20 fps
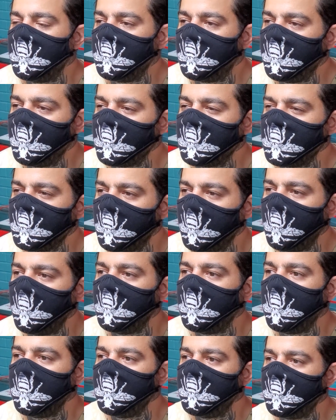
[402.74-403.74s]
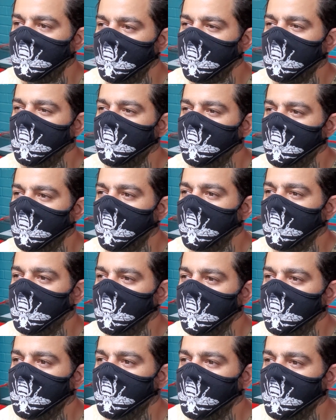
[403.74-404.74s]
For sure, my, my, my
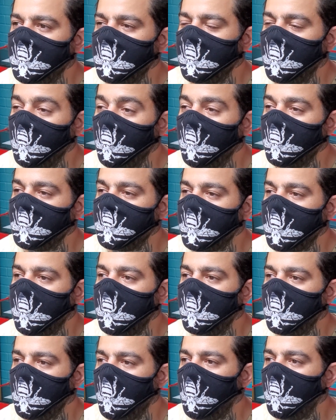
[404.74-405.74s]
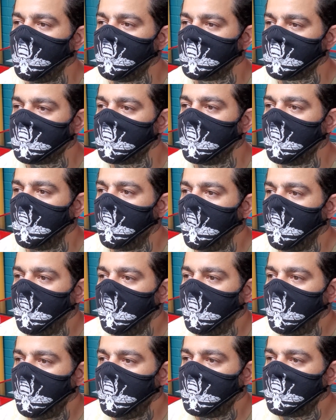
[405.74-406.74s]
the one that I love,
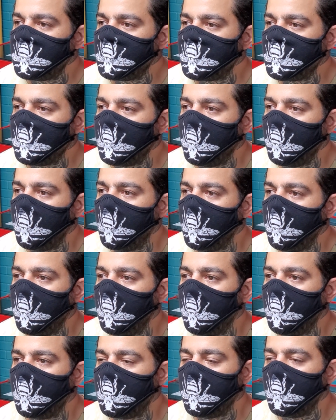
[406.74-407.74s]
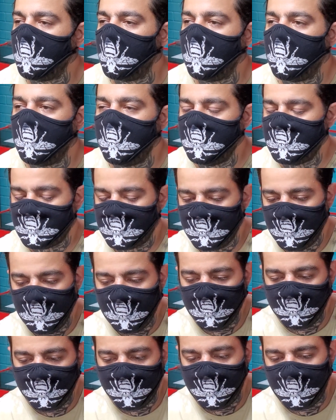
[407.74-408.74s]
it's uh, a
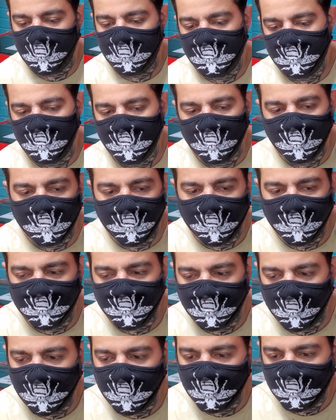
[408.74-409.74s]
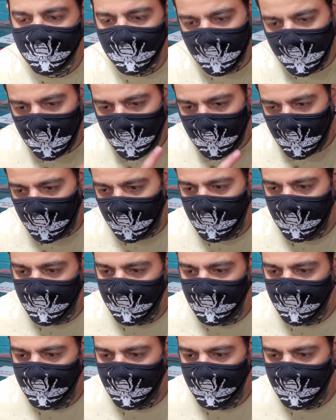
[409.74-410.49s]
sleeve that I did on my friend in